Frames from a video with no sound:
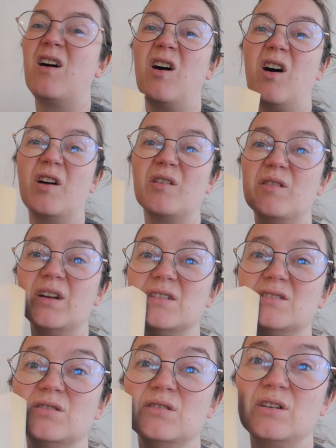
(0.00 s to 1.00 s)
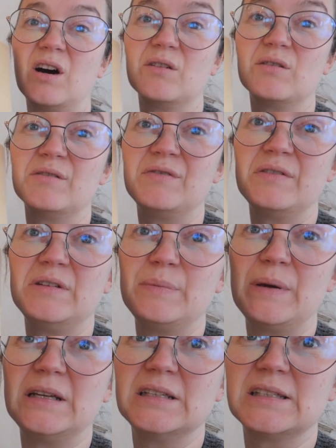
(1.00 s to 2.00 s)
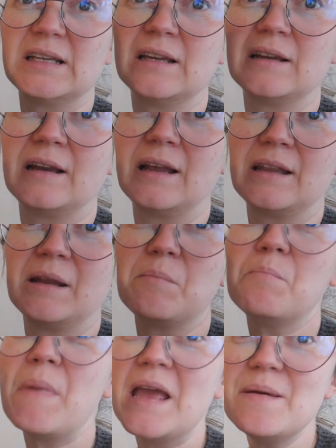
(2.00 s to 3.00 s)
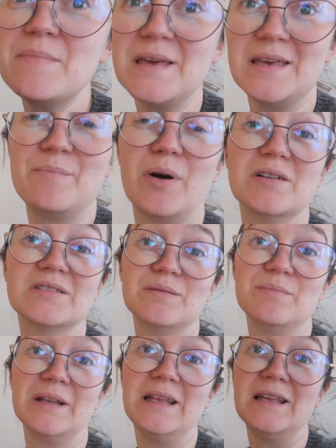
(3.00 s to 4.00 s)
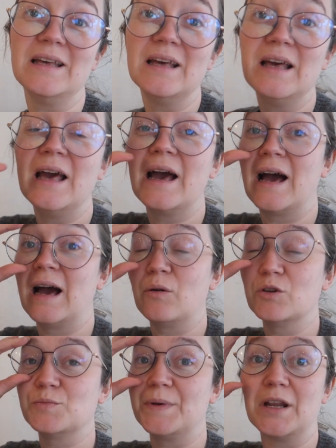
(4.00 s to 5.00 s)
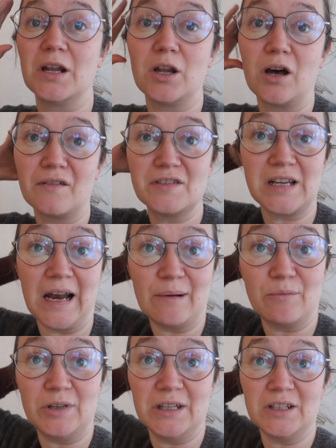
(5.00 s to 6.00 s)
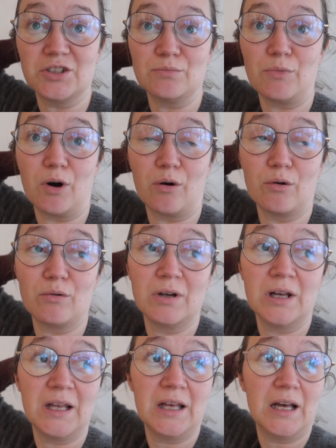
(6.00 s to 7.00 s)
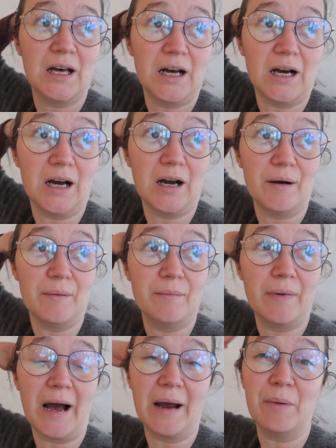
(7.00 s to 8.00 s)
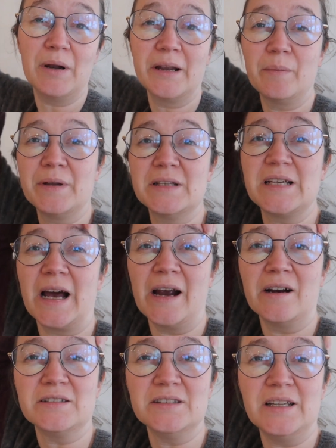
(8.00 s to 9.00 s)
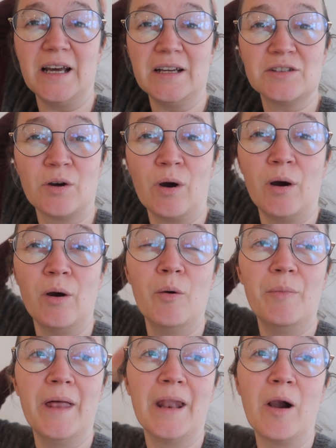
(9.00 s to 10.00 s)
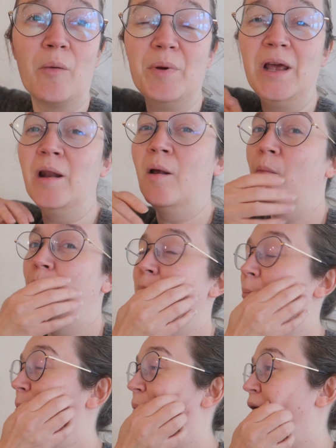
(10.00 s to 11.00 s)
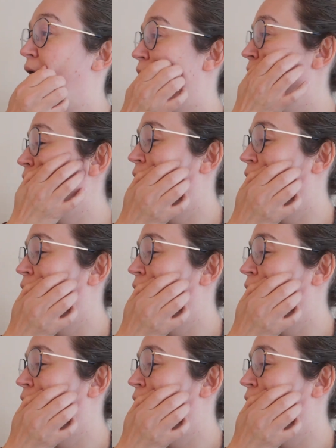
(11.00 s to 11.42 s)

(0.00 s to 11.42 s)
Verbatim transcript: one hundred to one hundred fifty pages in, and then maybe, possibly, I will spend a lot of time reading tomorrow. Um, I'm a little bit tired today, so I hope that I'll be in a better